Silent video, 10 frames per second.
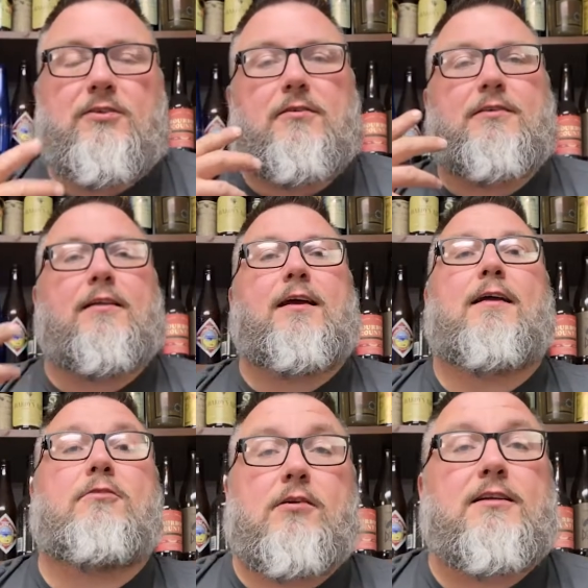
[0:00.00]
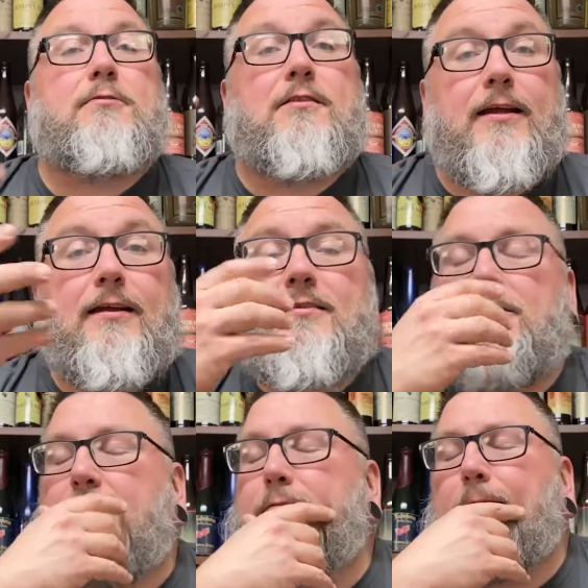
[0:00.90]
So it's got that crisp cleanness
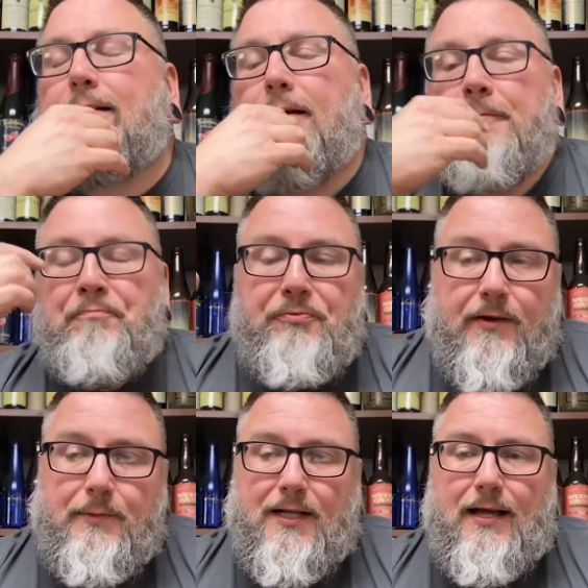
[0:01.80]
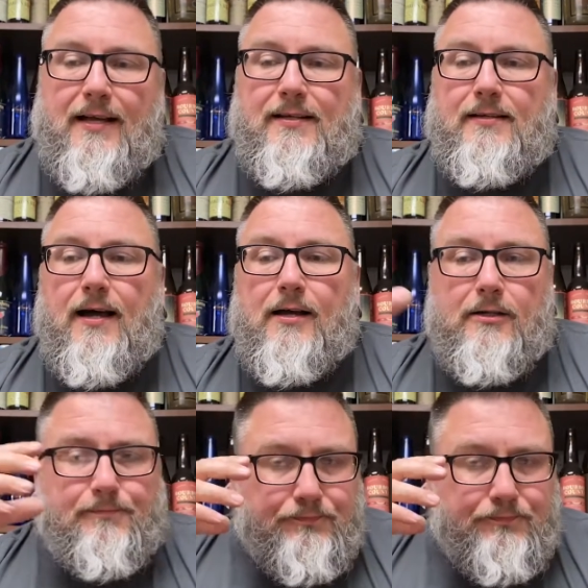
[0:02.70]
you'd expect from a classic lager.